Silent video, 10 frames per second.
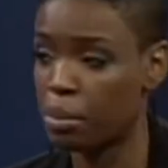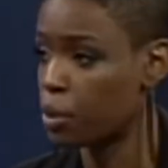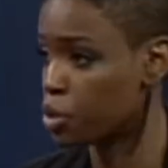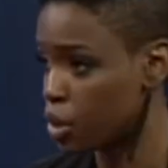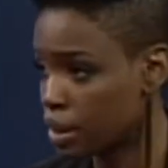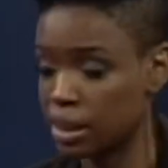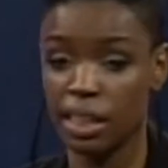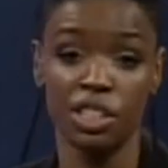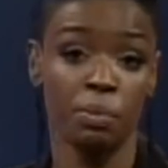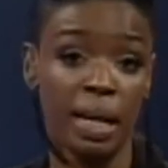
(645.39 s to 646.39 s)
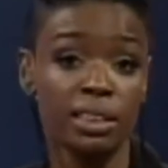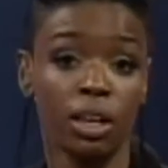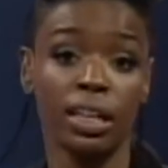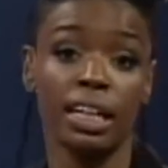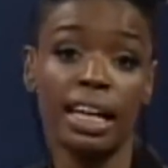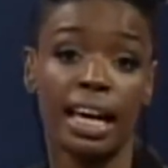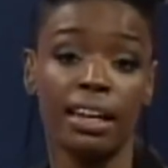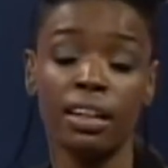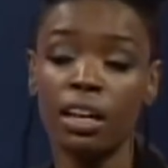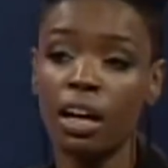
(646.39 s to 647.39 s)
but it was good to touch base on it
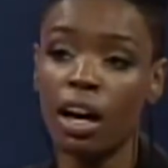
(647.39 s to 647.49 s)
again,